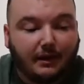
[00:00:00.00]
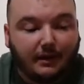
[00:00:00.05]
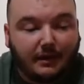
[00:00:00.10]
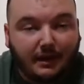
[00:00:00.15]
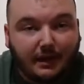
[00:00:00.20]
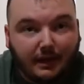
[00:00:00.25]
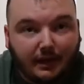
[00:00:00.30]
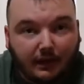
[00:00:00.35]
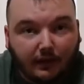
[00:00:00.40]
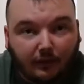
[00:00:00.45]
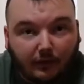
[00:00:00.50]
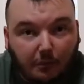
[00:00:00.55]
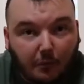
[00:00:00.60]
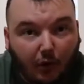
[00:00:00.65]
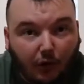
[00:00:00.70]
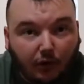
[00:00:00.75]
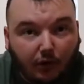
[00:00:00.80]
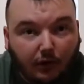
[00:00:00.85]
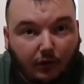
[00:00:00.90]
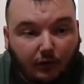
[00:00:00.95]
the
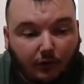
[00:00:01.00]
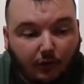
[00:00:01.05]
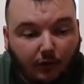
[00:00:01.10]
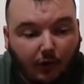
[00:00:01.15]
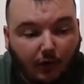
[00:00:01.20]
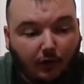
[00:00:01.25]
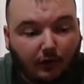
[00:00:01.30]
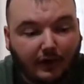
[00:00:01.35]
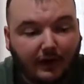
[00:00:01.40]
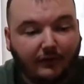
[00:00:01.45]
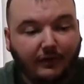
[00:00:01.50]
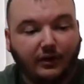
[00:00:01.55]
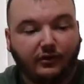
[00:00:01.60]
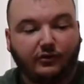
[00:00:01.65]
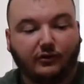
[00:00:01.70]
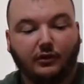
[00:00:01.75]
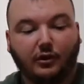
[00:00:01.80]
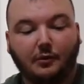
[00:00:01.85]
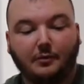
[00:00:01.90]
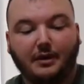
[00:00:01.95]
smoker, so giving
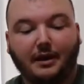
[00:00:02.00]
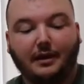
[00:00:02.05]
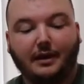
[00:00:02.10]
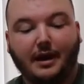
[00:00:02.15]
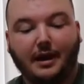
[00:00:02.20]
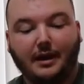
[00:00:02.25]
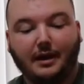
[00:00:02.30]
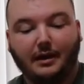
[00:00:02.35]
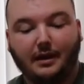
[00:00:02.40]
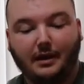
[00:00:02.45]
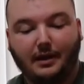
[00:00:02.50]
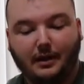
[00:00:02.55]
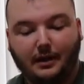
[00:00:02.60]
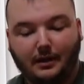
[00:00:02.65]
just a little bit of that